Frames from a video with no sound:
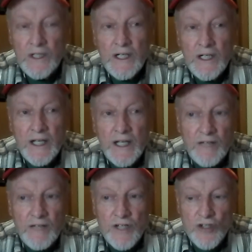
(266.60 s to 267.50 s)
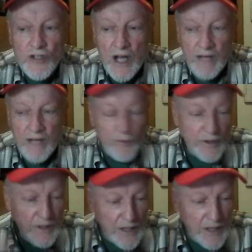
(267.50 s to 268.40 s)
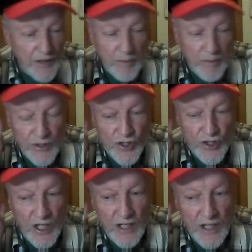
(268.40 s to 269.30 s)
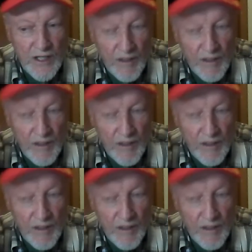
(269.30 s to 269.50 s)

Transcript: he lived his life with nothing but skin